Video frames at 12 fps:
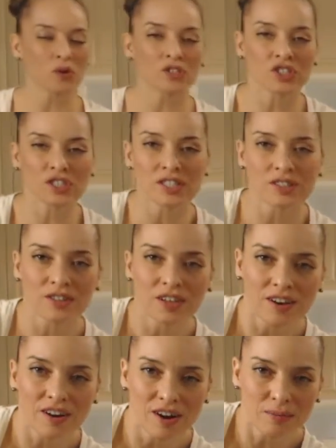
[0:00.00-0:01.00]
gorgeous
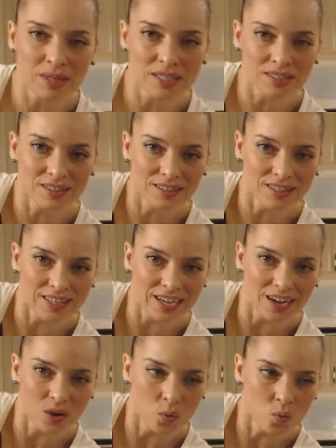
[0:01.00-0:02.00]
looking omelet. Look at
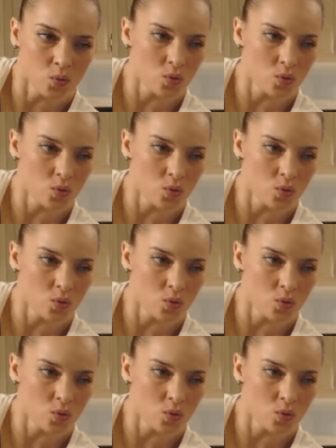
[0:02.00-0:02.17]
that.